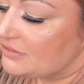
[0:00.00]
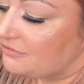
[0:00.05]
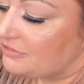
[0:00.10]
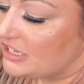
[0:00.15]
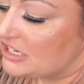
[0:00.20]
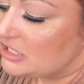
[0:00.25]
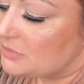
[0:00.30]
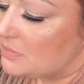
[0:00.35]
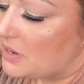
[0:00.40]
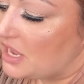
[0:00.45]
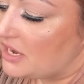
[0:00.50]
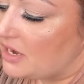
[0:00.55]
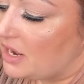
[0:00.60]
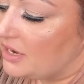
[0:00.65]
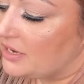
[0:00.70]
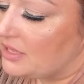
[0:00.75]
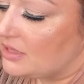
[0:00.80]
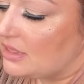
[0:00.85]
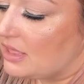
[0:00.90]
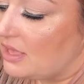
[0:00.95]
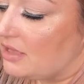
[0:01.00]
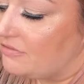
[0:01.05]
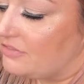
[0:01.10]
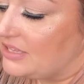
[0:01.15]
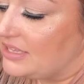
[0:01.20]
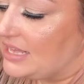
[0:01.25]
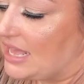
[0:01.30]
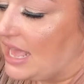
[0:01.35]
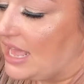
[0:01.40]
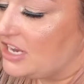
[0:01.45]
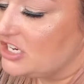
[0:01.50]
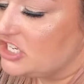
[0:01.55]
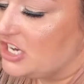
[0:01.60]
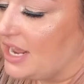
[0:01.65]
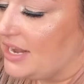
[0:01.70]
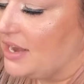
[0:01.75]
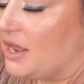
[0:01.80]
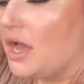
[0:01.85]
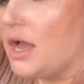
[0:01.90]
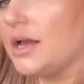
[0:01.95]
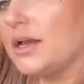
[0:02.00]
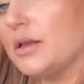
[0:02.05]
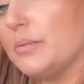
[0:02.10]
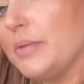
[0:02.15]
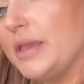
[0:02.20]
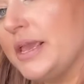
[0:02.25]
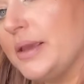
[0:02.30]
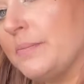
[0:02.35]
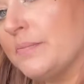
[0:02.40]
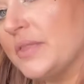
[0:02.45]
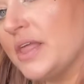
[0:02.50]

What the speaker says: Fleshpot, Honey Love, Yash, and Hug Me.